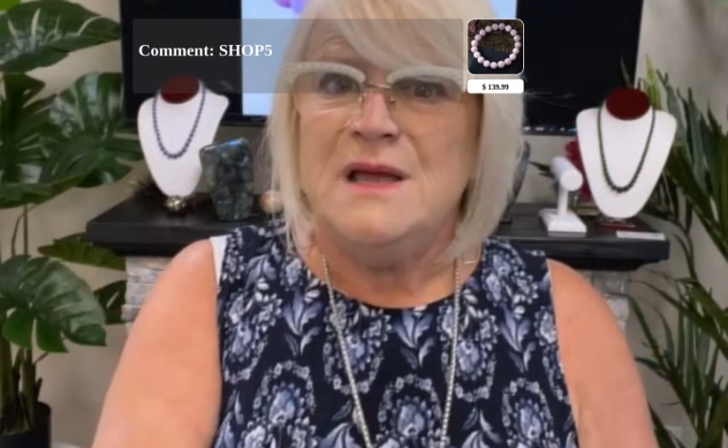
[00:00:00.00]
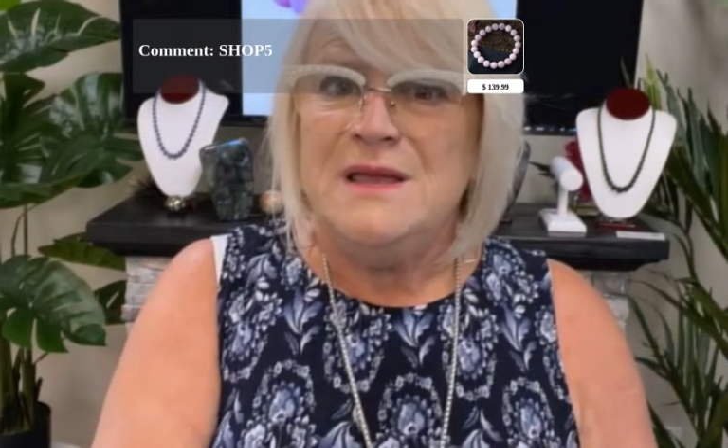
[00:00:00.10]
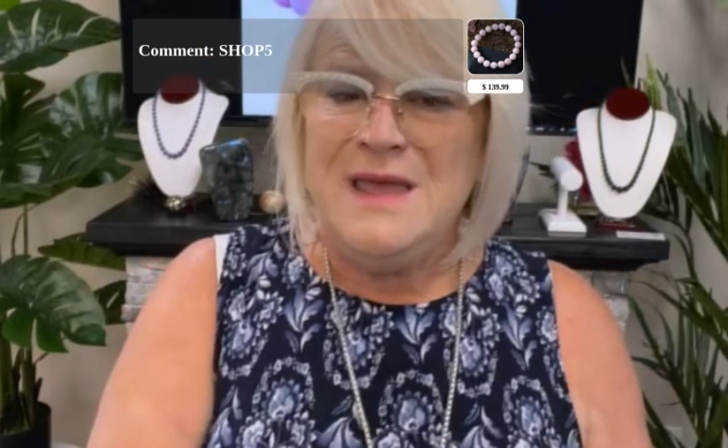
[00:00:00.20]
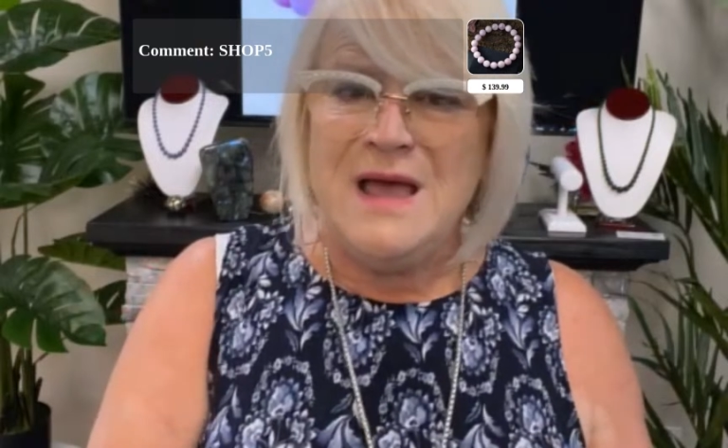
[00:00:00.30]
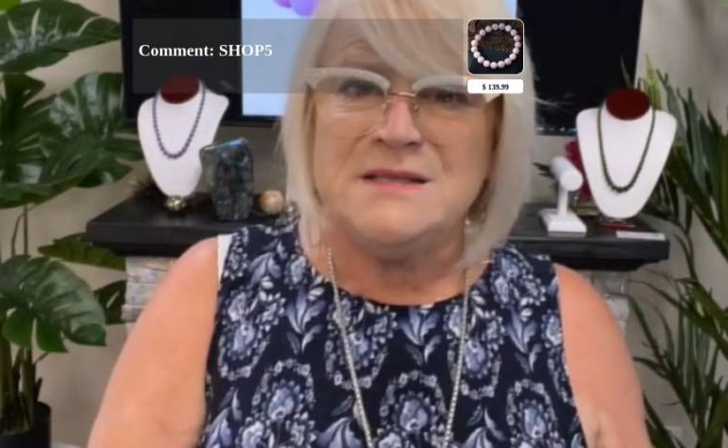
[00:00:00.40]

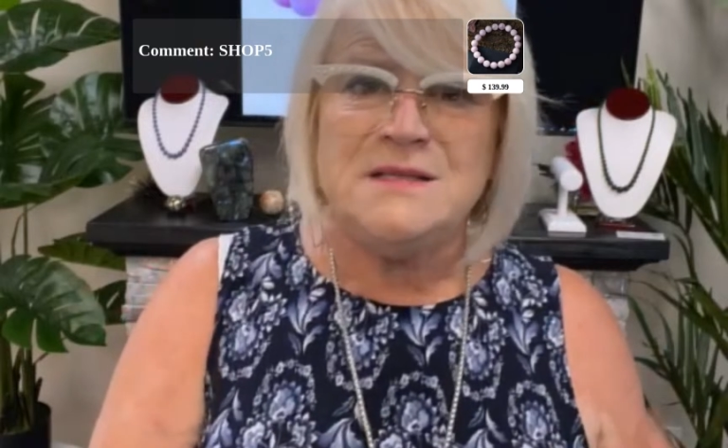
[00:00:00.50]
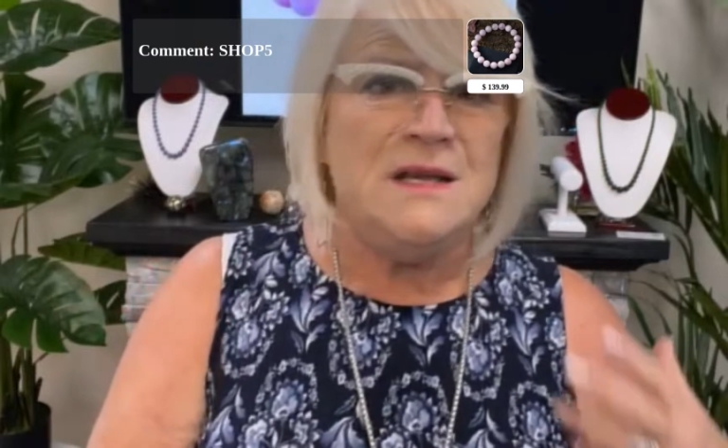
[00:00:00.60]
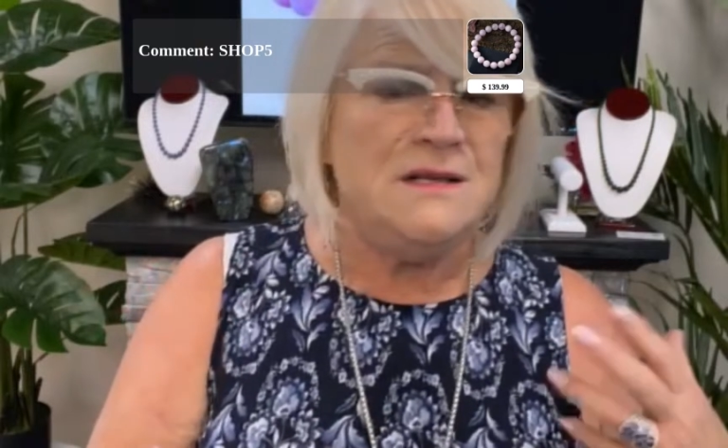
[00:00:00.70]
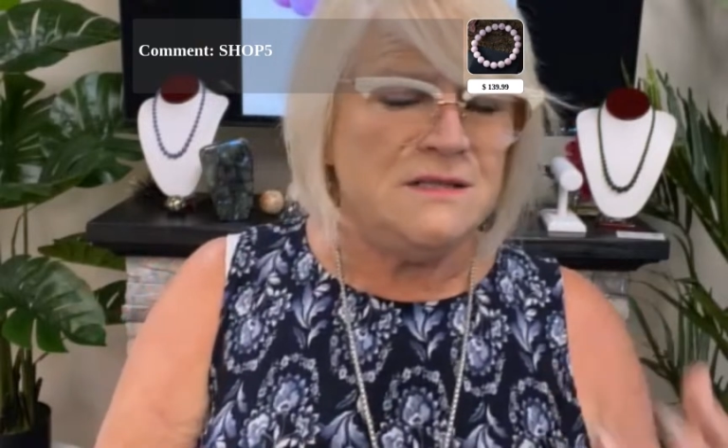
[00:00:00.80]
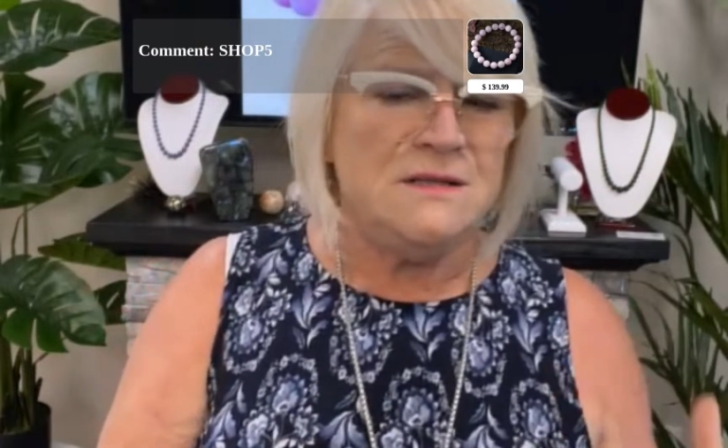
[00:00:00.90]
yes,
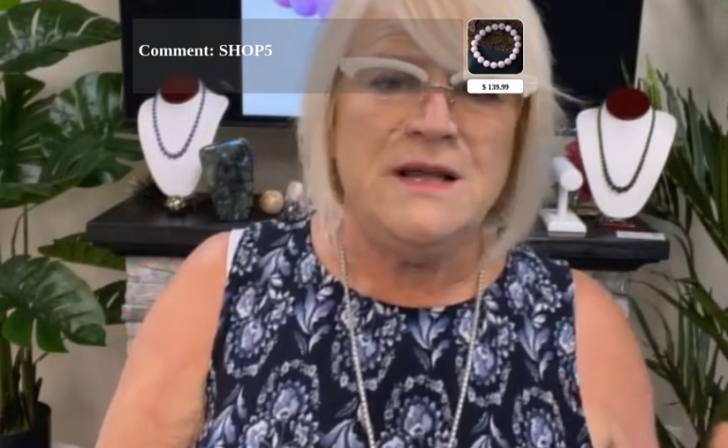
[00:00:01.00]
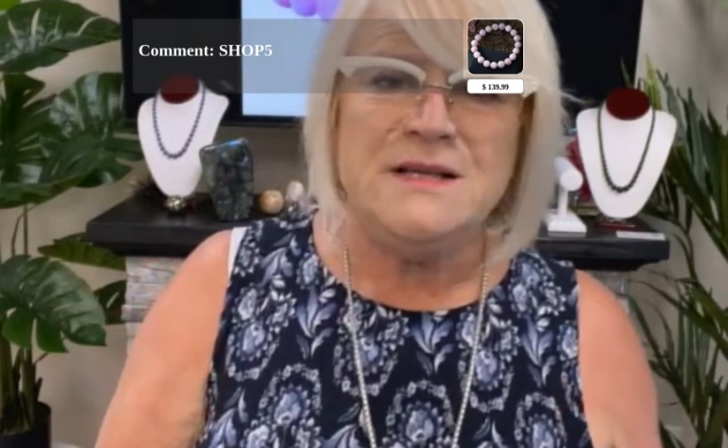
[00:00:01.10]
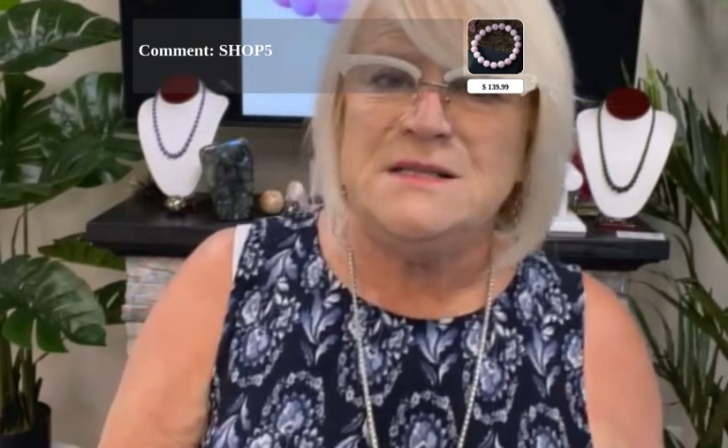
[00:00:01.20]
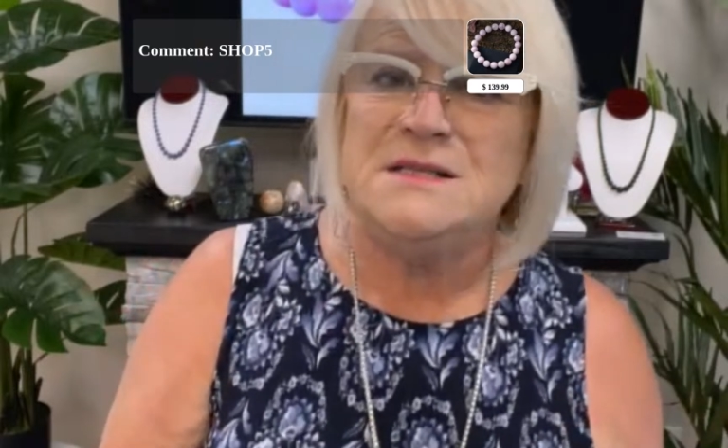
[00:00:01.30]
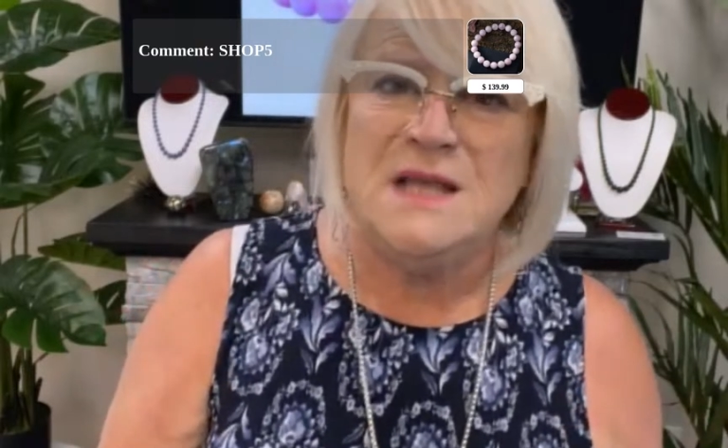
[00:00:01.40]
it still
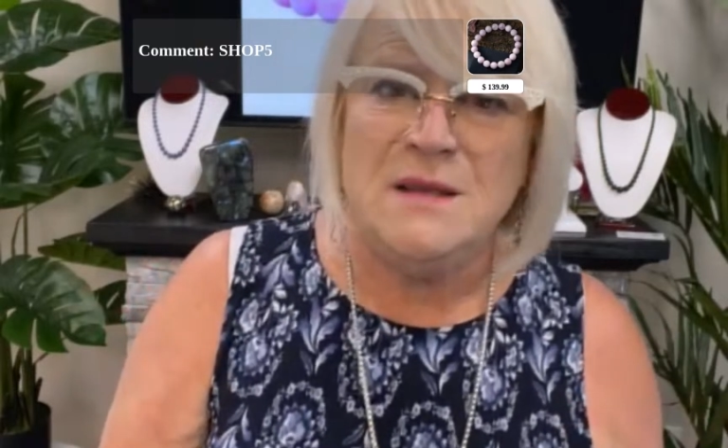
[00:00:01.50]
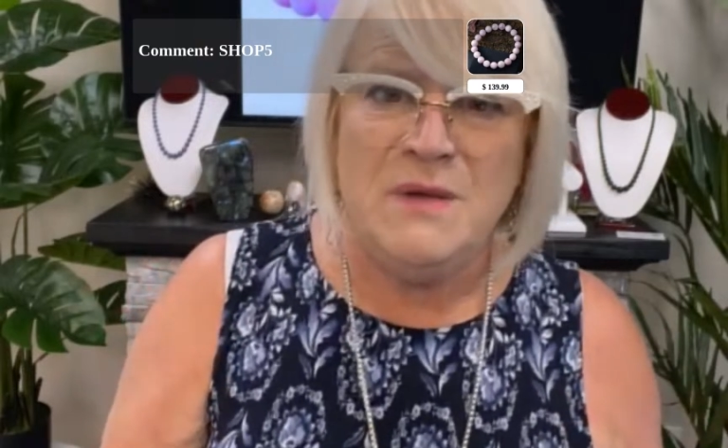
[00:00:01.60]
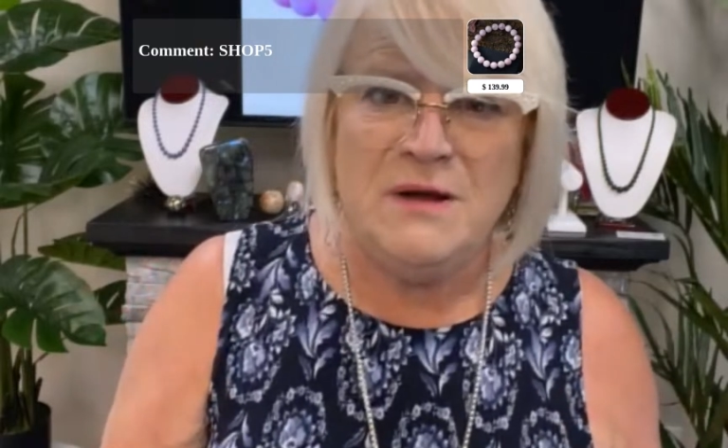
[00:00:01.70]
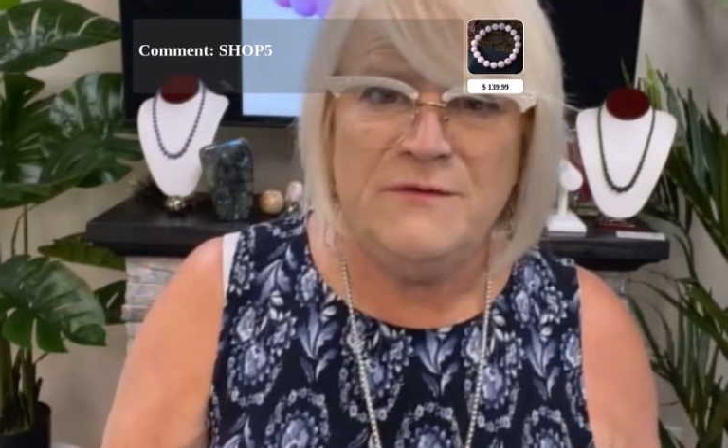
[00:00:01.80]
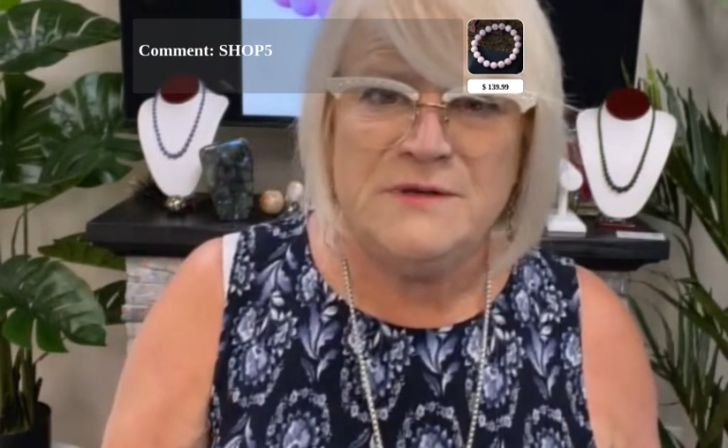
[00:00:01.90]
has the same
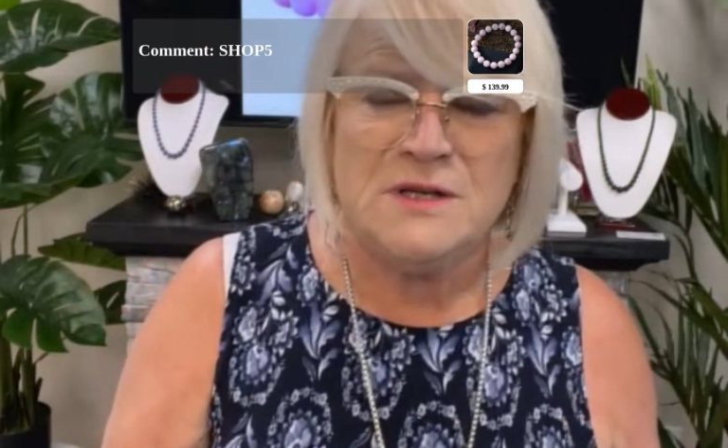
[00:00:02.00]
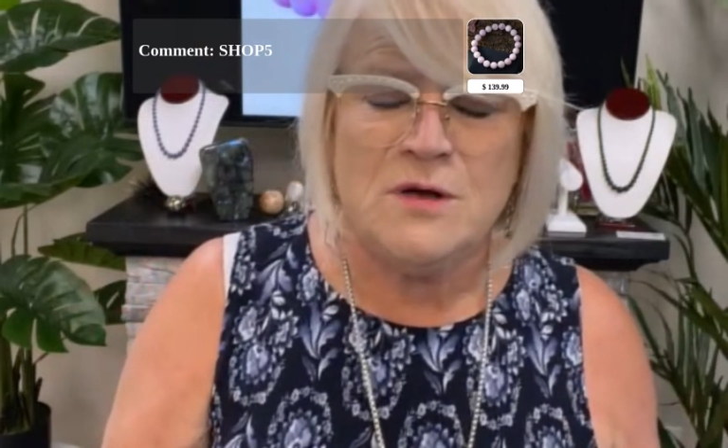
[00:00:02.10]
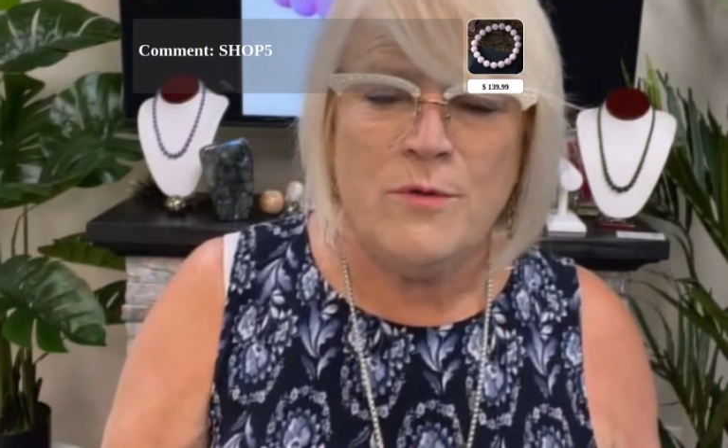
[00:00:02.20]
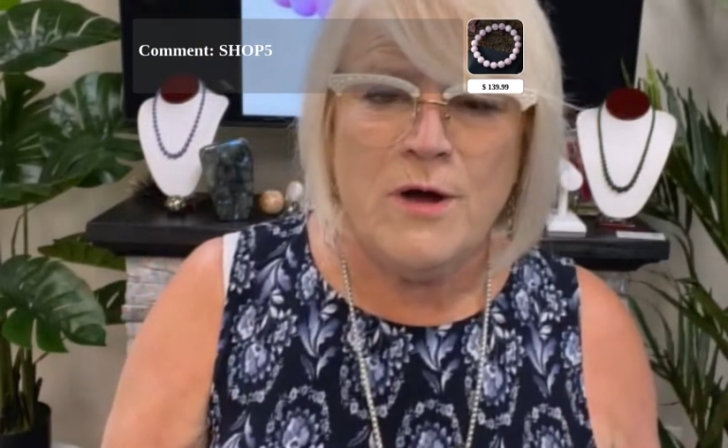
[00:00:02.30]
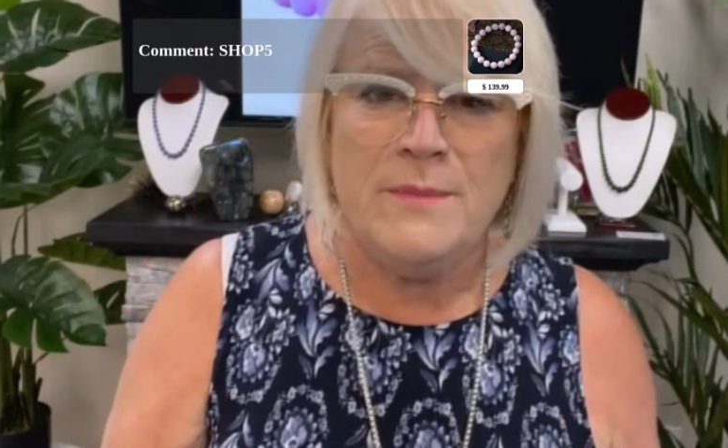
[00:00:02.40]

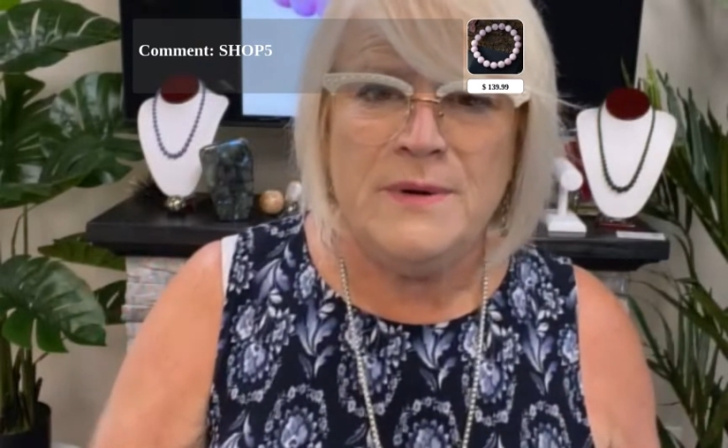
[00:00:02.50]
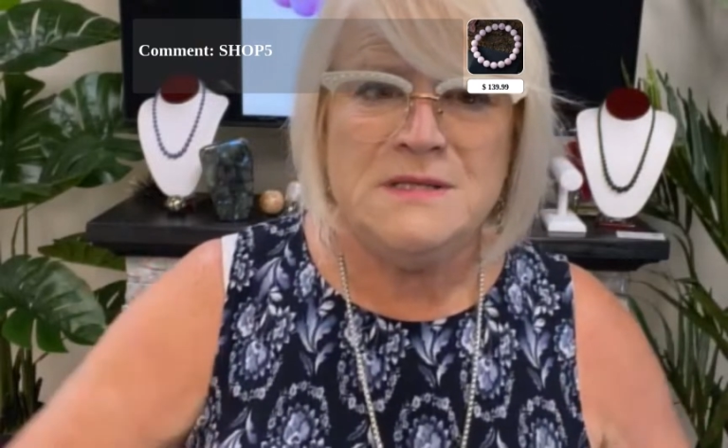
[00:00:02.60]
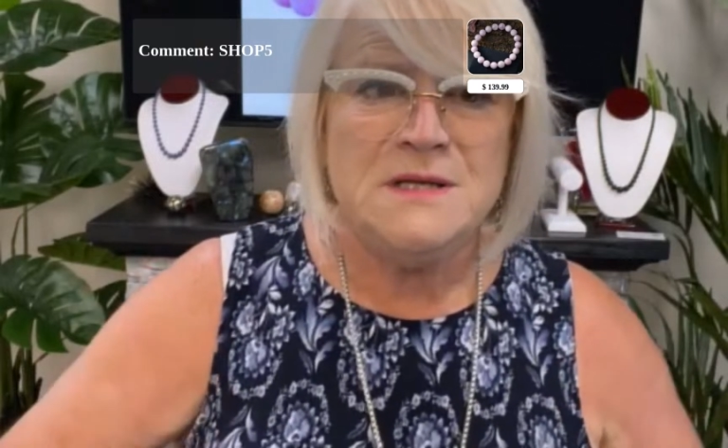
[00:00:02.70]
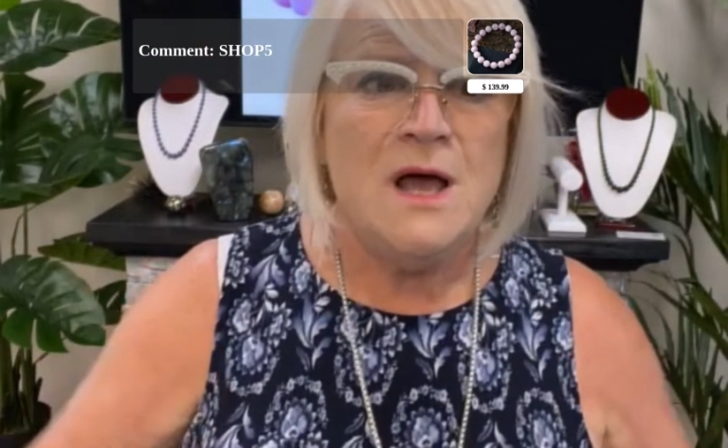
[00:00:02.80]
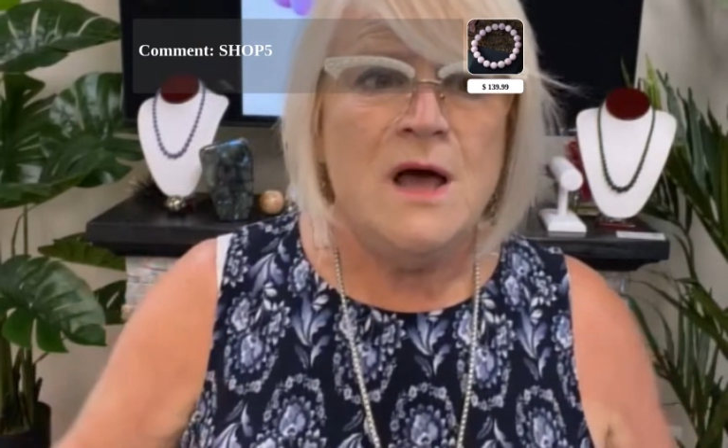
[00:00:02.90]
metaphysical properties,